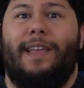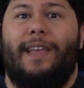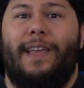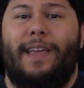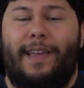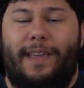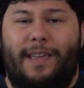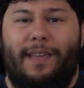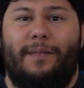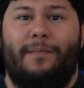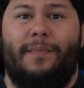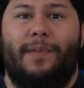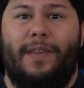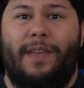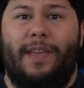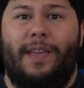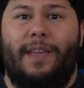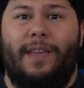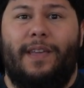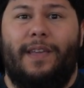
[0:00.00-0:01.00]
it can
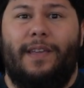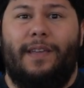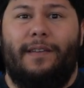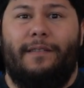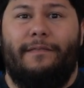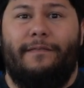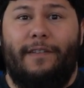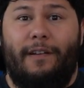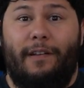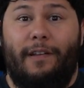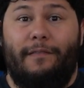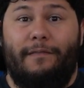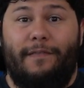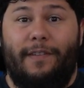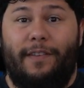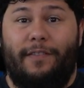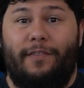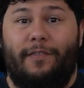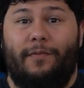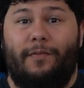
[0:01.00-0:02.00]
be very
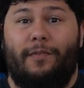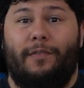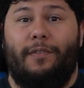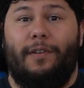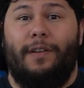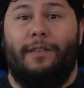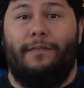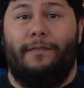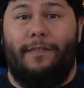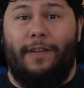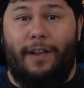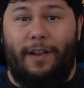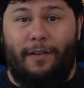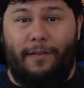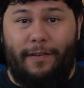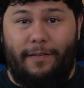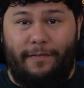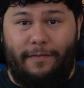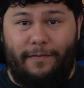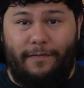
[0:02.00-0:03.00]
visceral and
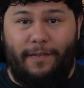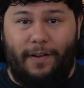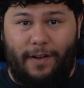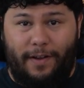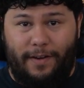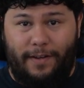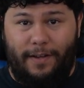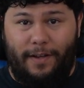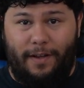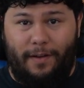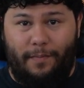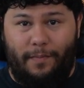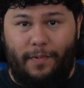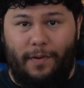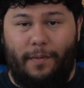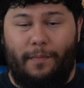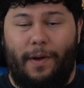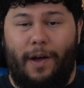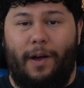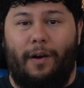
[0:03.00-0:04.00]
very fucked up
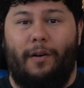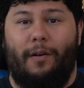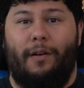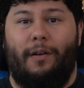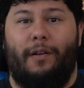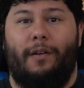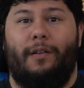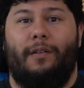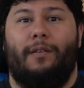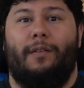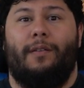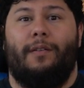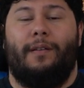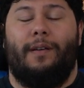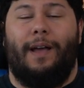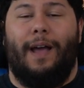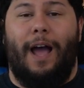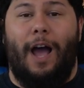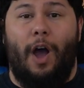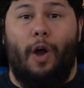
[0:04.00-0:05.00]
about
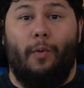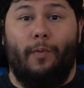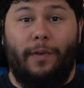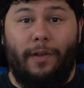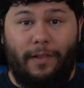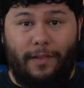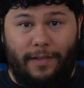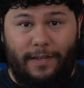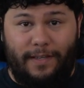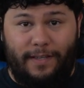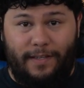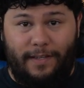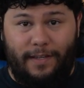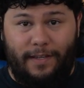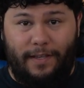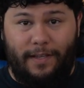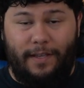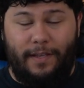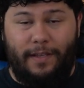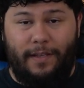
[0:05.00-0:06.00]
how
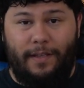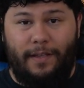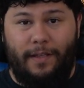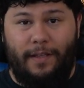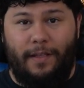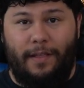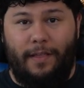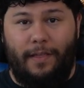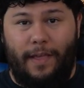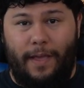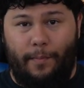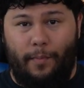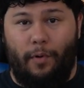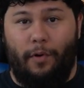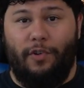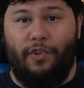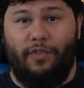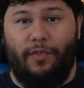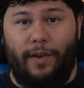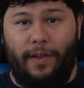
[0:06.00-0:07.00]
realistic they
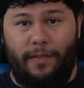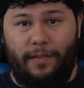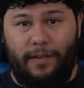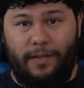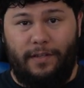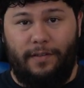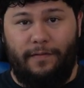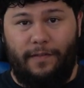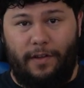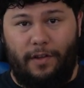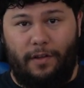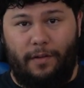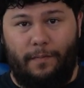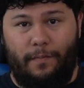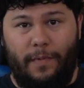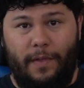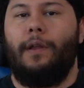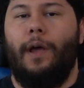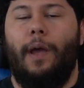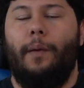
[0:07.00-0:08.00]
portrayed this film.
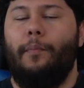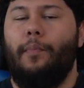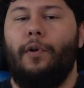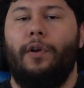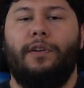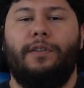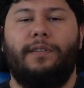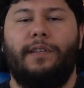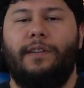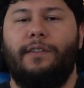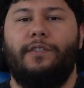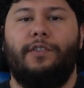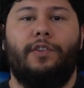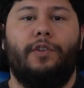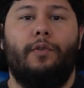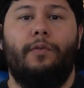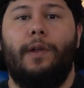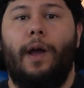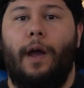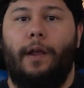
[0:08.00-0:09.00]
I personally
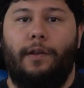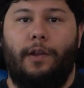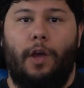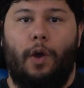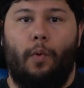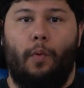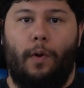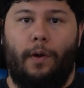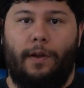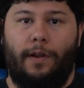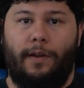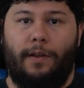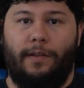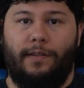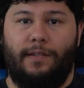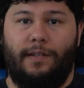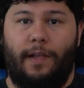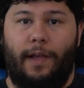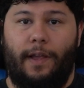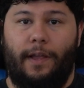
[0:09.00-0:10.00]
do not know what it
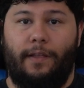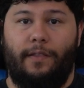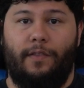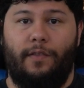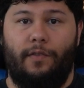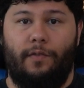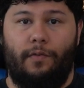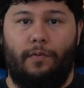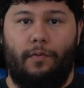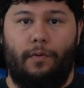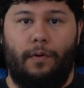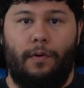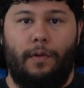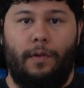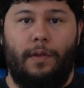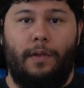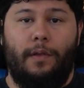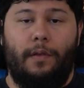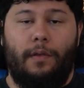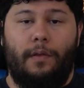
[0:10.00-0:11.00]
is like to
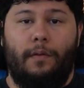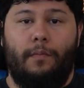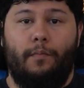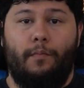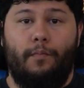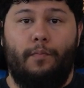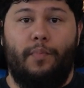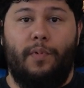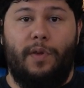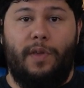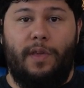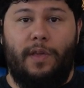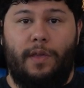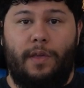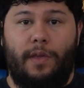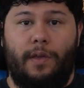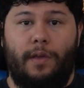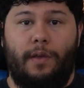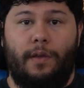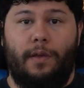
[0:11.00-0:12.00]

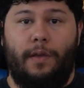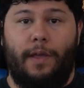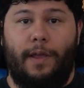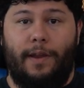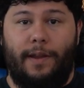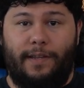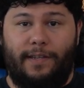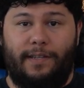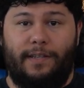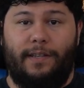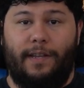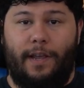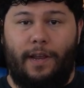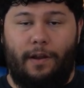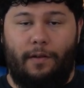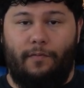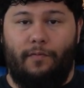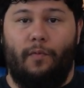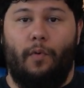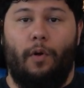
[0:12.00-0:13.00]
be in a state
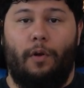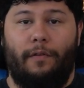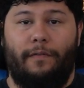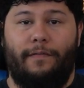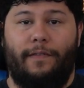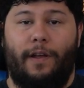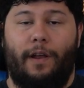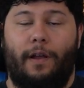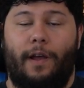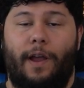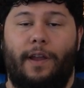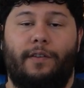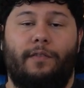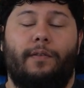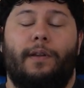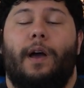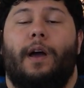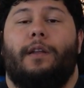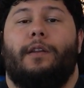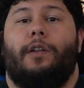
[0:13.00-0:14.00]
of warfare. I do
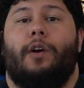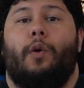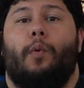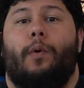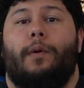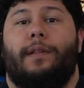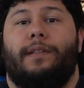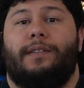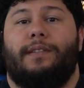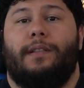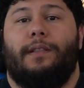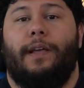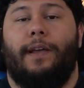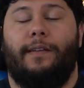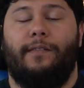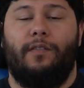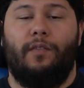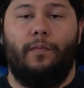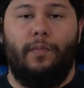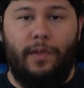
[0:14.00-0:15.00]
not know what it's
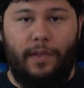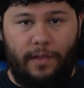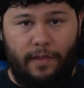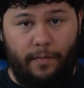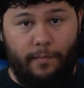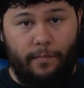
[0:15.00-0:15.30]
like to be in the